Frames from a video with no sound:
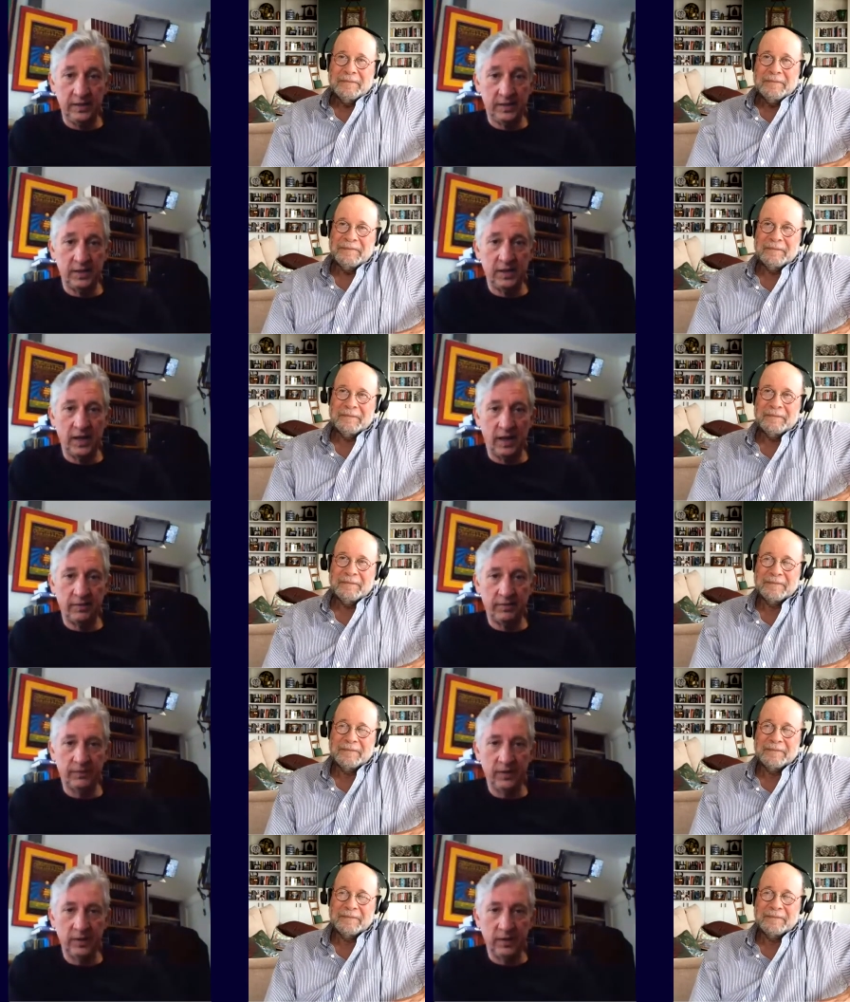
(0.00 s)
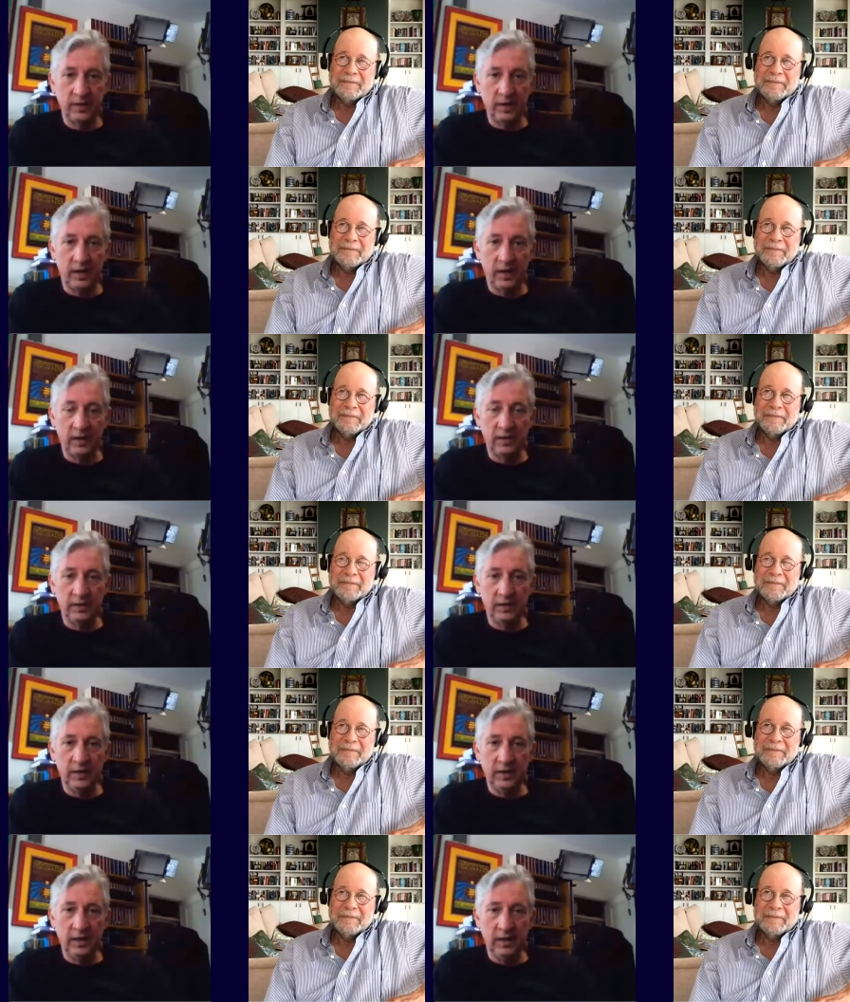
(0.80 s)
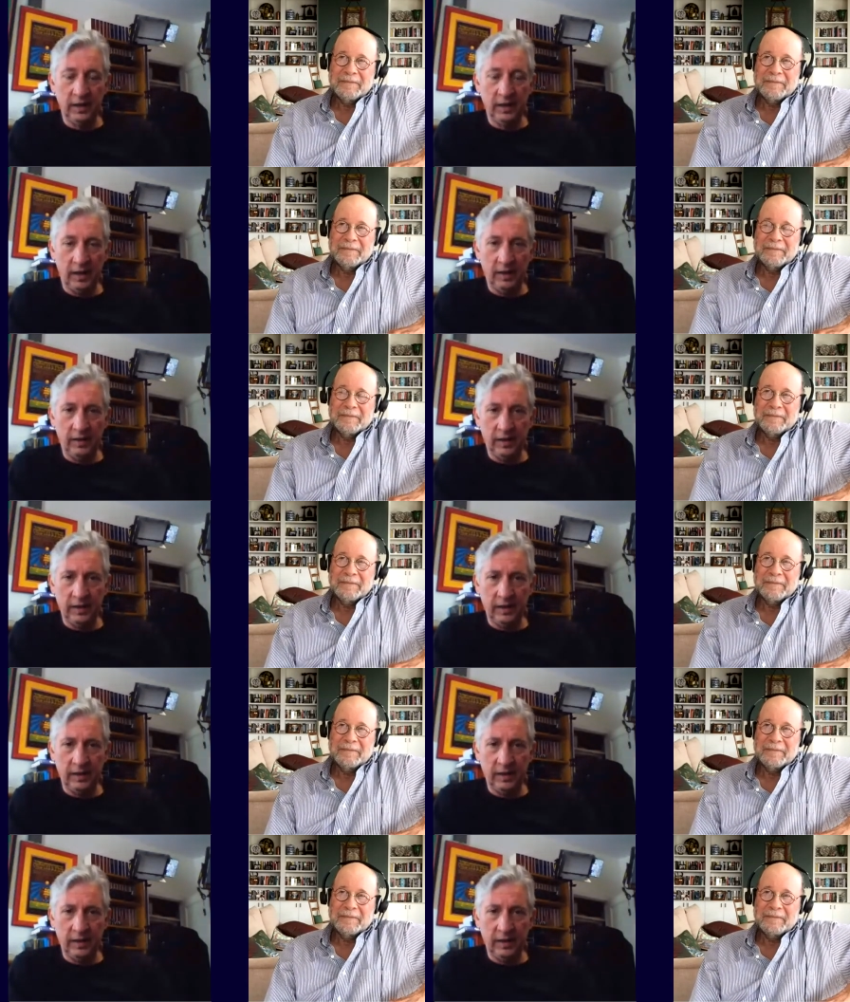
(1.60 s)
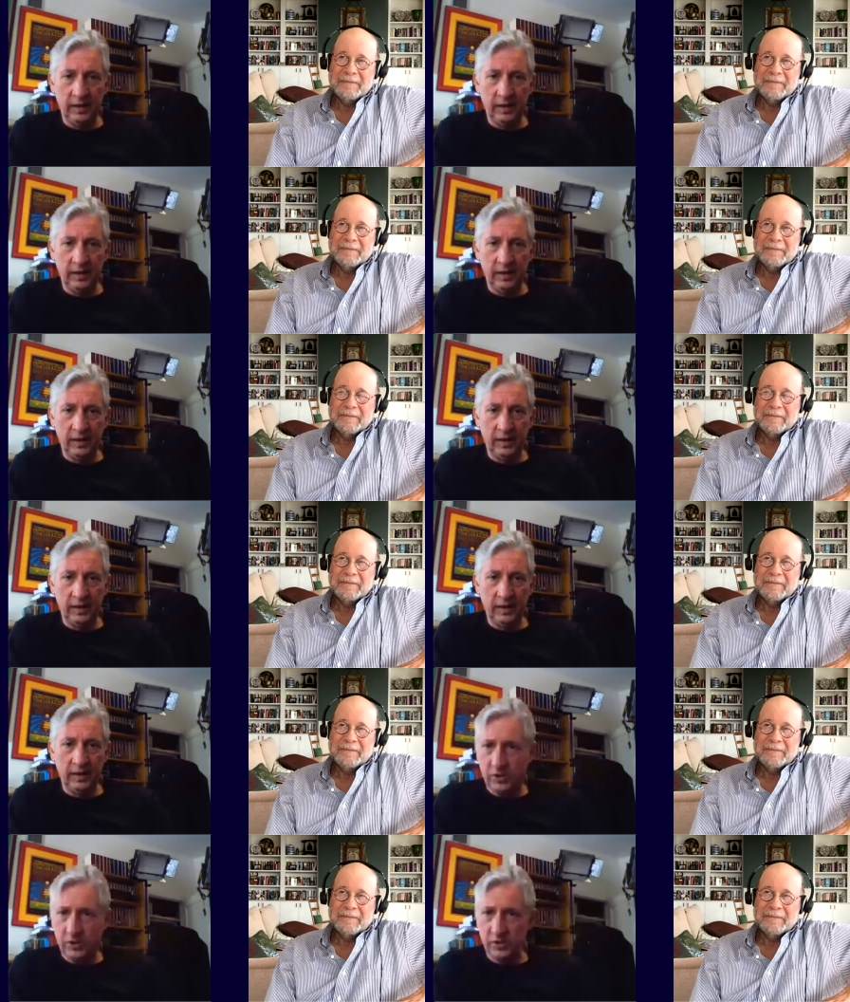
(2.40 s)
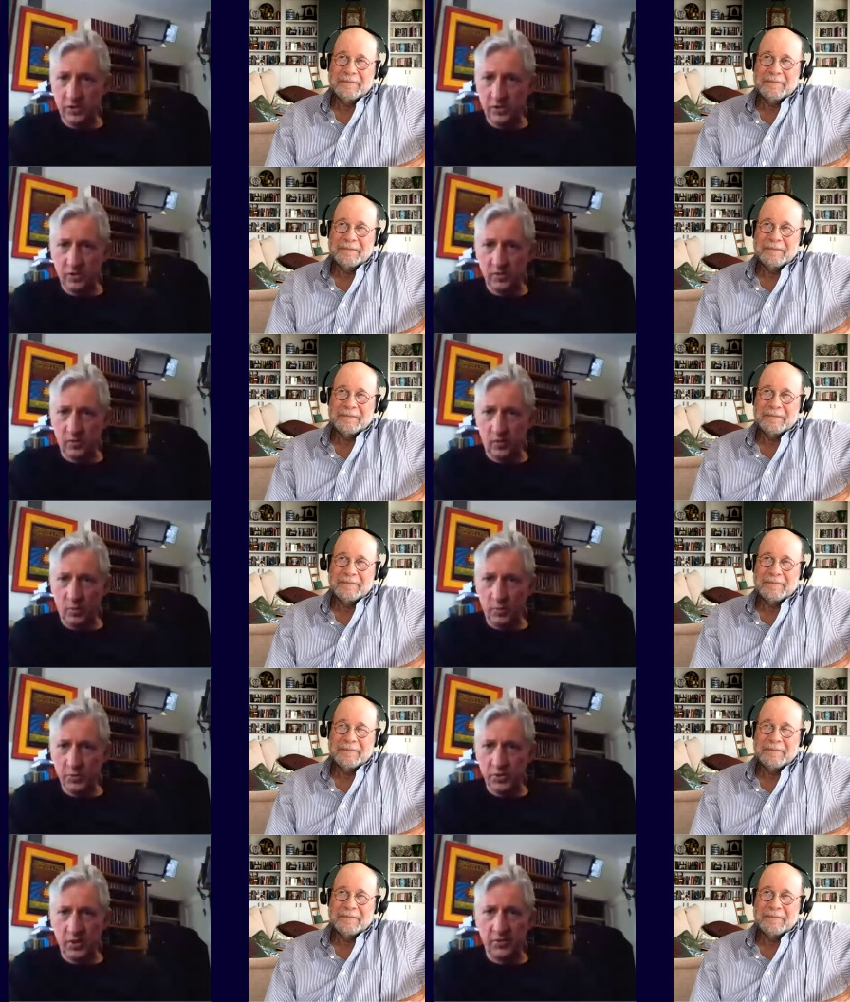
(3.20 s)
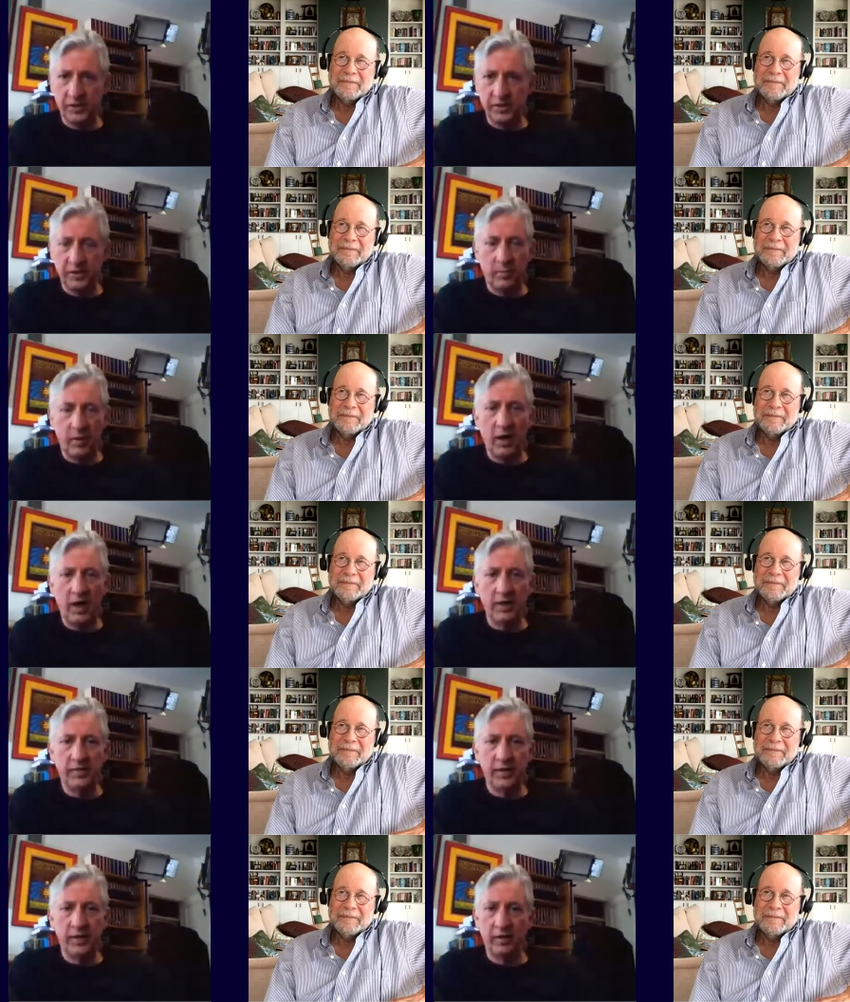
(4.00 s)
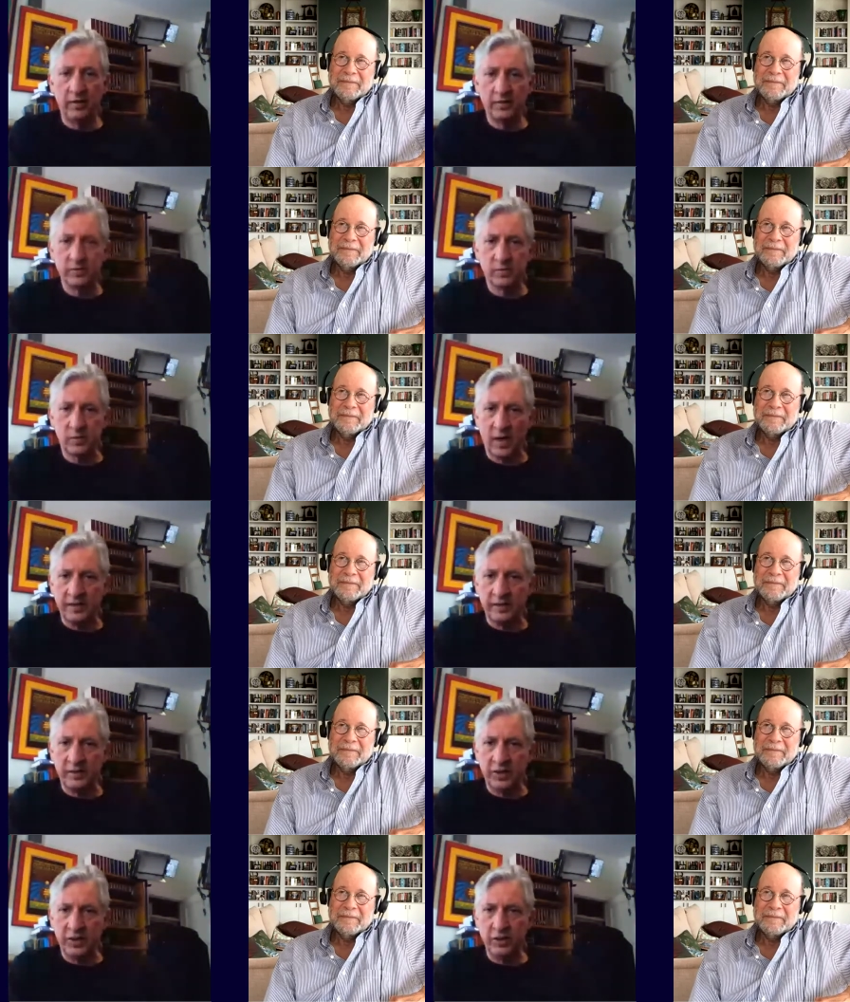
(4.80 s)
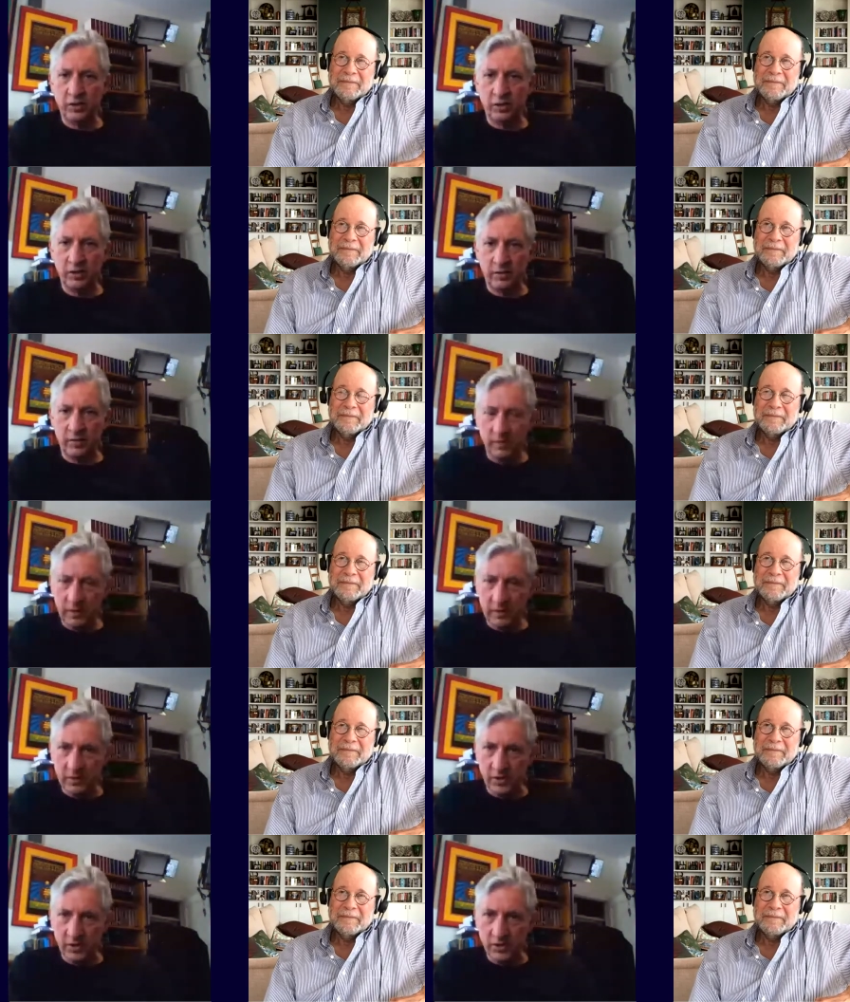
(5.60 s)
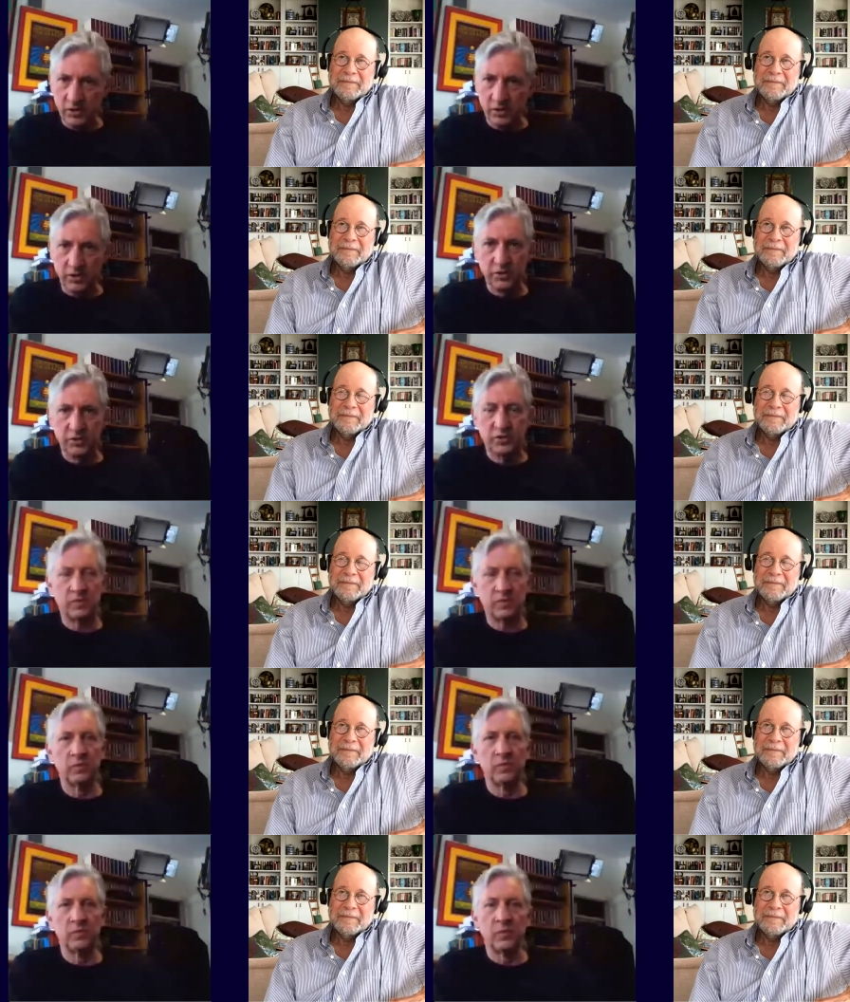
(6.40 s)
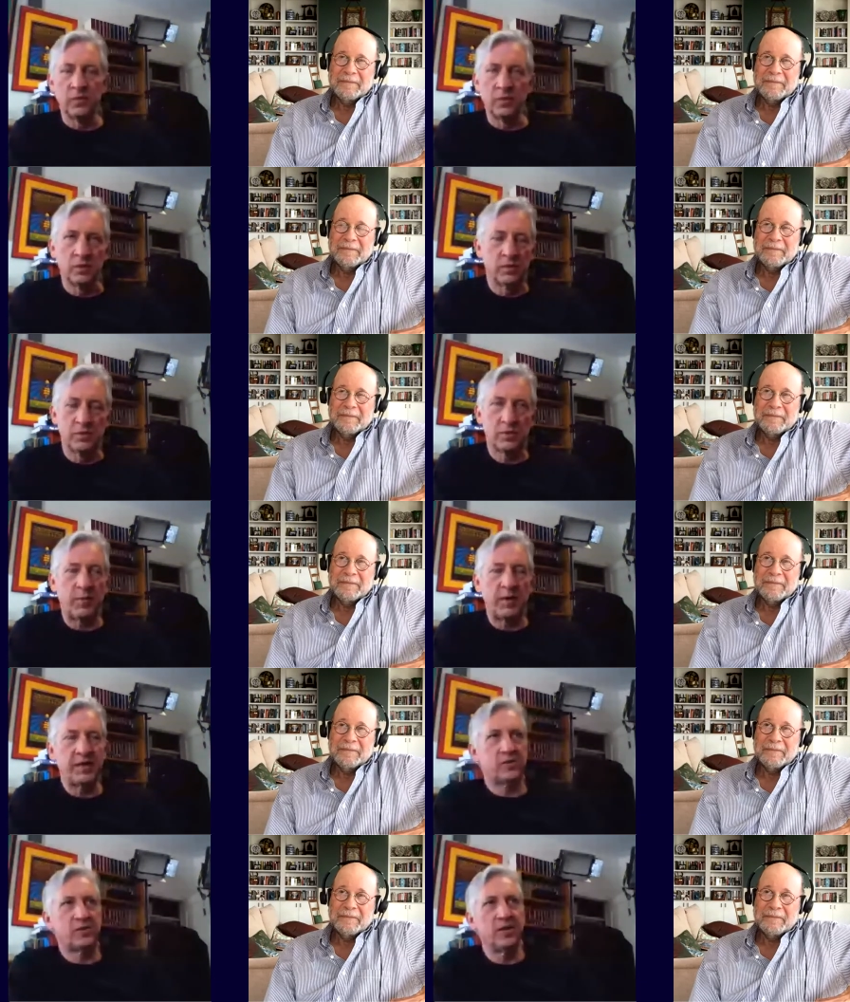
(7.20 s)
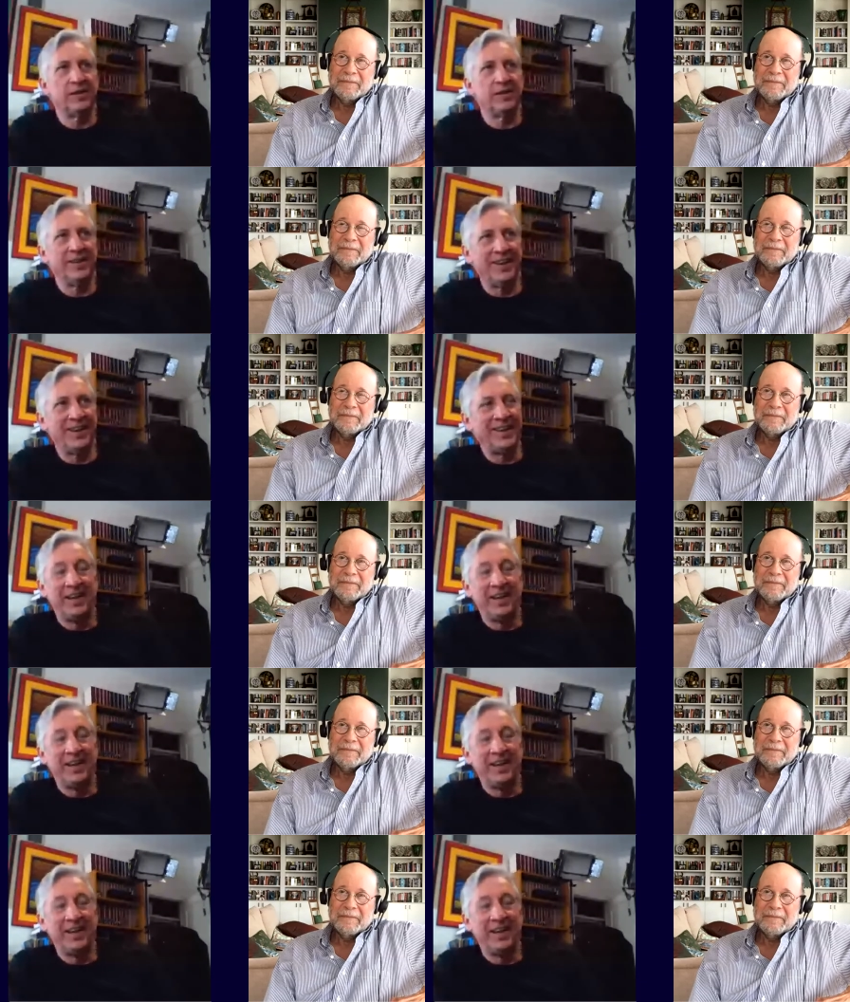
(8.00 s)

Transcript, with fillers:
Speaker 1: ETF, uh, even though she has almost nothing to buy there and it's got here, it's considered a space